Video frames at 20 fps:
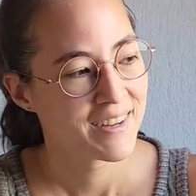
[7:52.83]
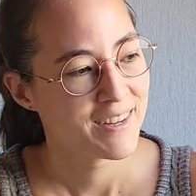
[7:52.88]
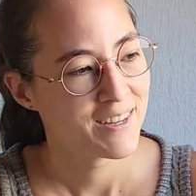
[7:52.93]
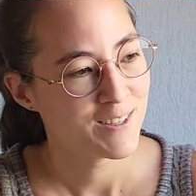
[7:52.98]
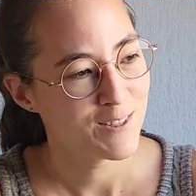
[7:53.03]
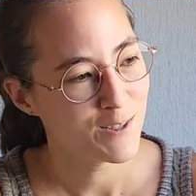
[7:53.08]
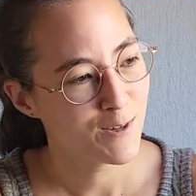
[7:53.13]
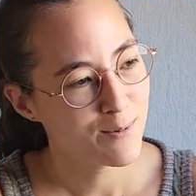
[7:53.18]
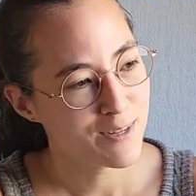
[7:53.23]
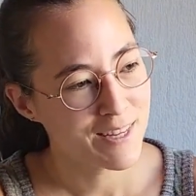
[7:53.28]

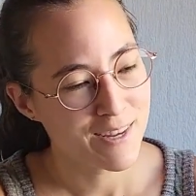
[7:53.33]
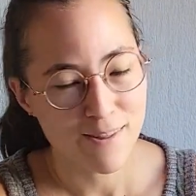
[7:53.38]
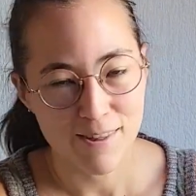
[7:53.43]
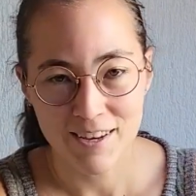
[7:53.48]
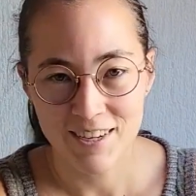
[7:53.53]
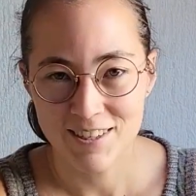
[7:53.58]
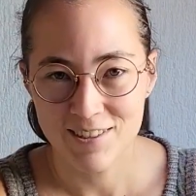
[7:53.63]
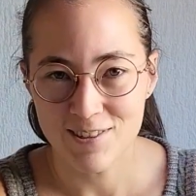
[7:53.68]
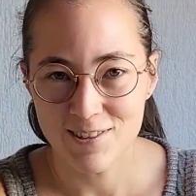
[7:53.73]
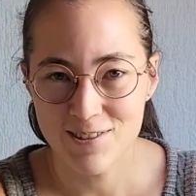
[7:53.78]
so many
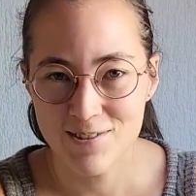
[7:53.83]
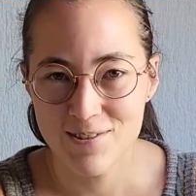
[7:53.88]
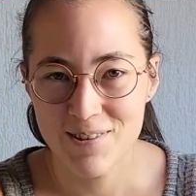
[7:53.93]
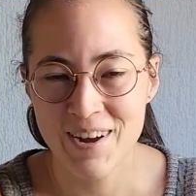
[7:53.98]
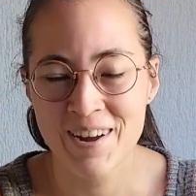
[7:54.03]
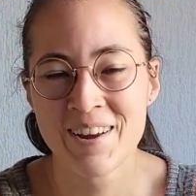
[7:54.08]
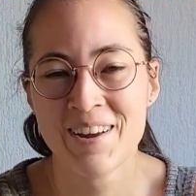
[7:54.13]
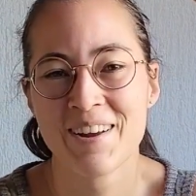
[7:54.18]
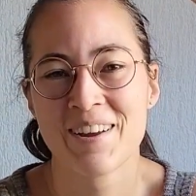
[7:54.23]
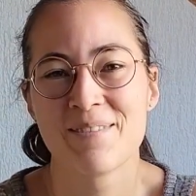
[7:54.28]
things to do.
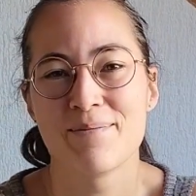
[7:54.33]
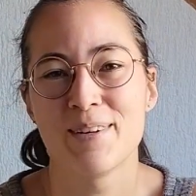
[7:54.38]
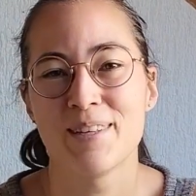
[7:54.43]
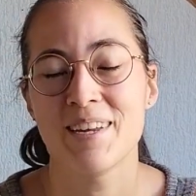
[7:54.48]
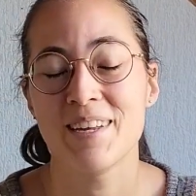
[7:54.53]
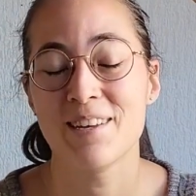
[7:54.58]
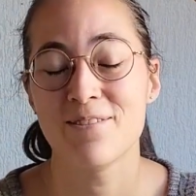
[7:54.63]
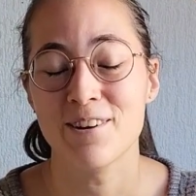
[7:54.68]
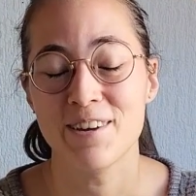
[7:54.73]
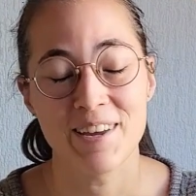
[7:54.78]
But
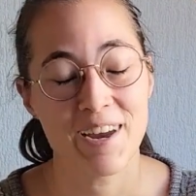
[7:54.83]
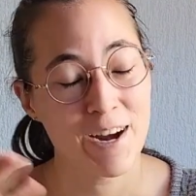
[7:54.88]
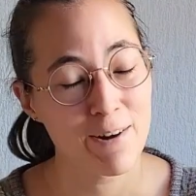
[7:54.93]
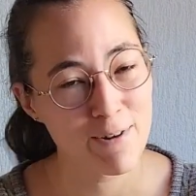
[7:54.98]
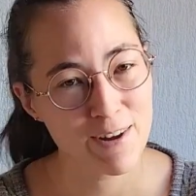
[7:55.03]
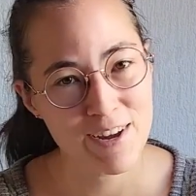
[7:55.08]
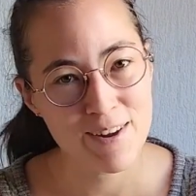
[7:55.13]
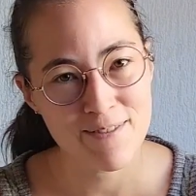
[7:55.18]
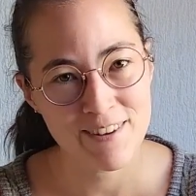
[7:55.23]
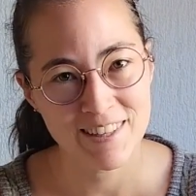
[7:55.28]
anyway, I
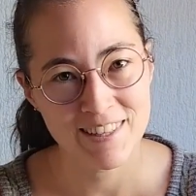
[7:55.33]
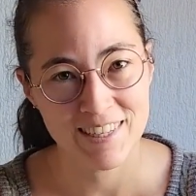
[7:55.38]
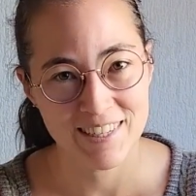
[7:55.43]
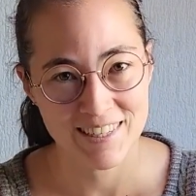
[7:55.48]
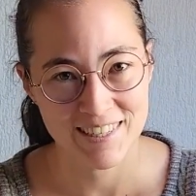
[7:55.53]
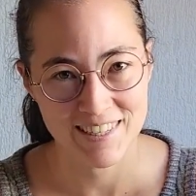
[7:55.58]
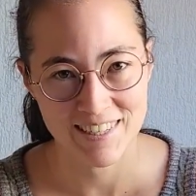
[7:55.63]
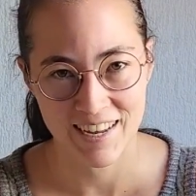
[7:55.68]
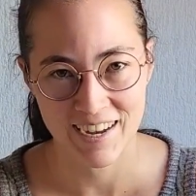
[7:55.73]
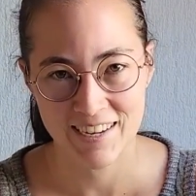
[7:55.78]
recommend
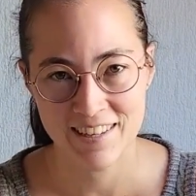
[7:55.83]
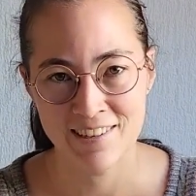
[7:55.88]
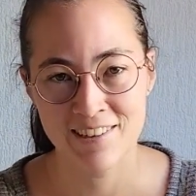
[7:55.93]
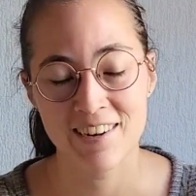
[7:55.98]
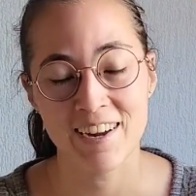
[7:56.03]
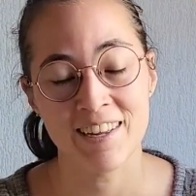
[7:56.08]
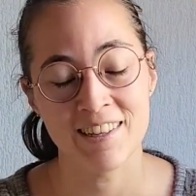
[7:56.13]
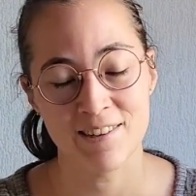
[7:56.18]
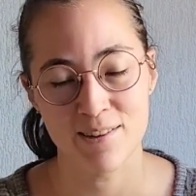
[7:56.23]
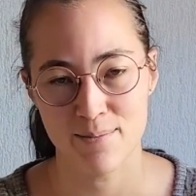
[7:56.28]
this
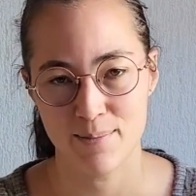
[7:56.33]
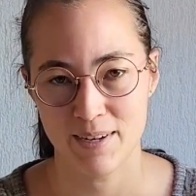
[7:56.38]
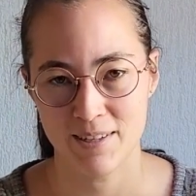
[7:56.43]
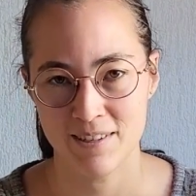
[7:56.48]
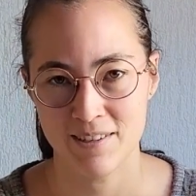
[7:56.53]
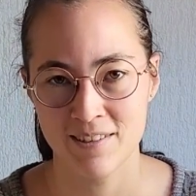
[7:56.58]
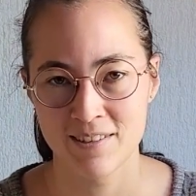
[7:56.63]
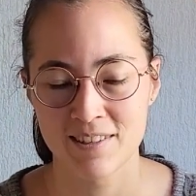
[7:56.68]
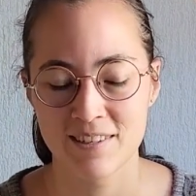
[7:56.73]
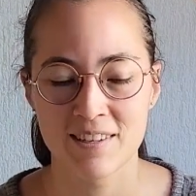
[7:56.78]
designer and her
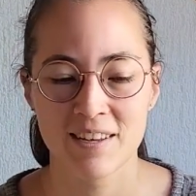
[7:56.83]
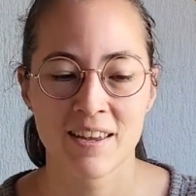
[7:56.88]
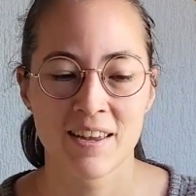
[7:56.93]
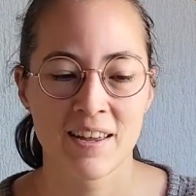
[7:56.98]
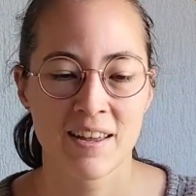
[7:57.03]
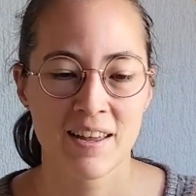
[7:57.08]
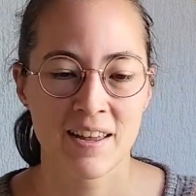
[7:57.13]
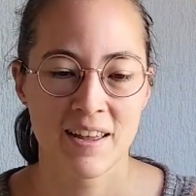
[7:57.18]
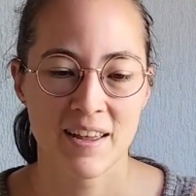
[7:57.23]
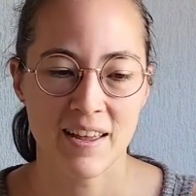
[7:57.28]
patterns,
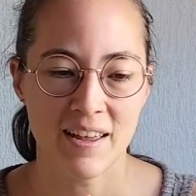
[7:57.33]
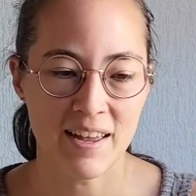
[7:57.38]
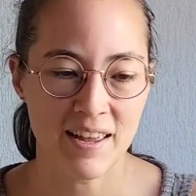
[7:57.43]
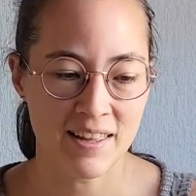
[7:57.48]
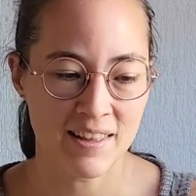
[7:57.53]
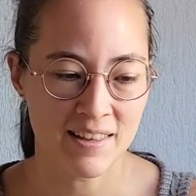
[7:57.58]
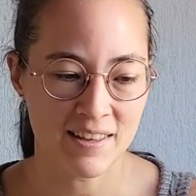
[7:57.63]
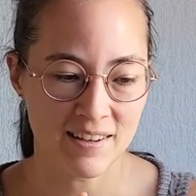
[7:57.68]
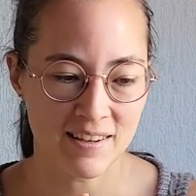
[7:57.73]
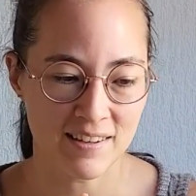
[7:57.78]

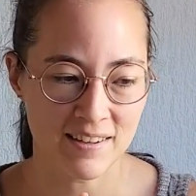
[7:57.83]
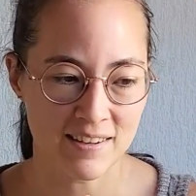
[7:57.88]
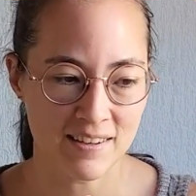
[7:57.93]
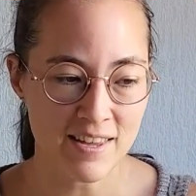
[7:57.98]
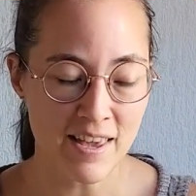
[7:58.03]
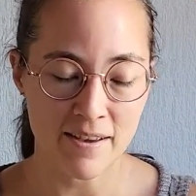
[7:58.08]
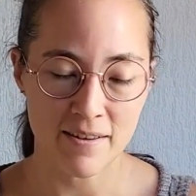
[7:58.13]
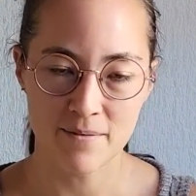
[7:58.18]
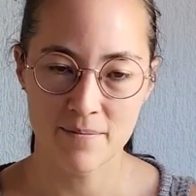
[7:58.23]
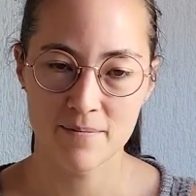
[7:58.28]
and
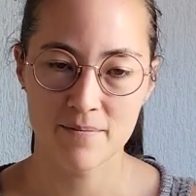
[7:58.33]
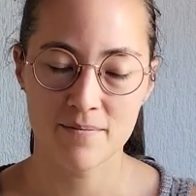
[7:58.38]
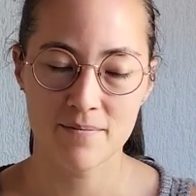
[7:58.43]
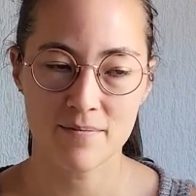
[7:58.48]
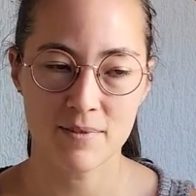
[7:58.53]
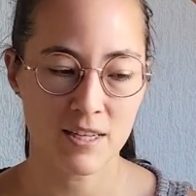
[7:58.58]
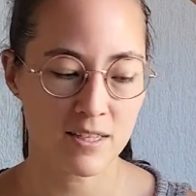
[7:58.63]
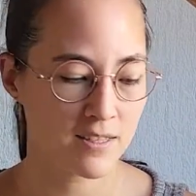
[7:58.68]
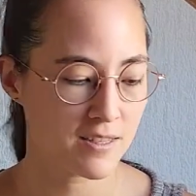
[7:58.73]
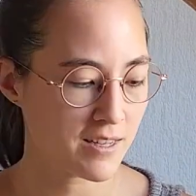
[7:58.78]

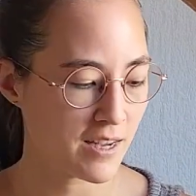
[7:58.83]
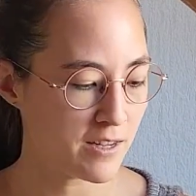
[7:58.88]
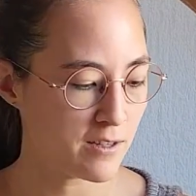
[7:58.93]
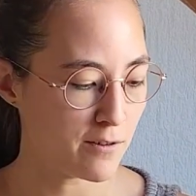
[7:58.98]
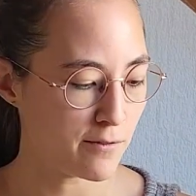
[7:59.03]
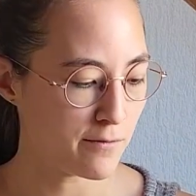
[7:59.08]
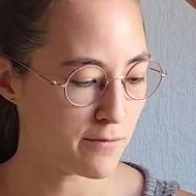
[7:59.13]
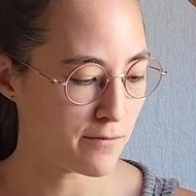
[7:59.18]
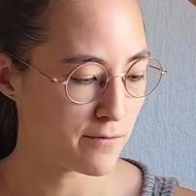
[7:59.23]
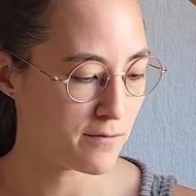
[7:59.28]
that's kind
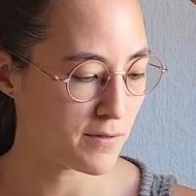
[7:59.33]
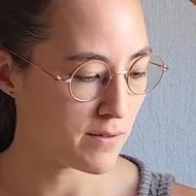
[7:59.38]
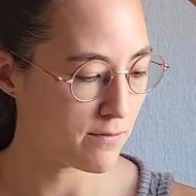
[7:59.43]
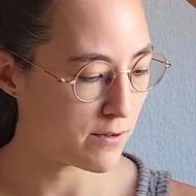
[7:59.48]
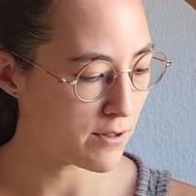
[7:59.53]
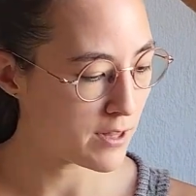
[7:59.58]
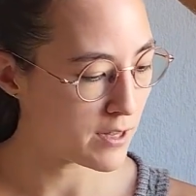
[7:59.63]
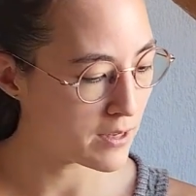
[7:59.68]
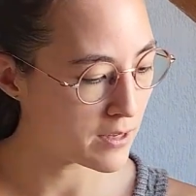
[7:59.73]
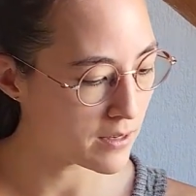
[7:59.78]
of
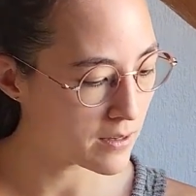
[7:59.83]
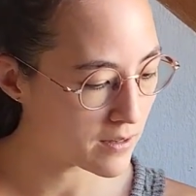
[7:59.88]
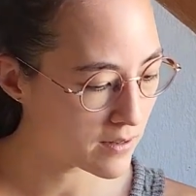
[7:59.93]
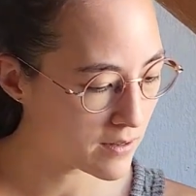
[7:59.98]
everything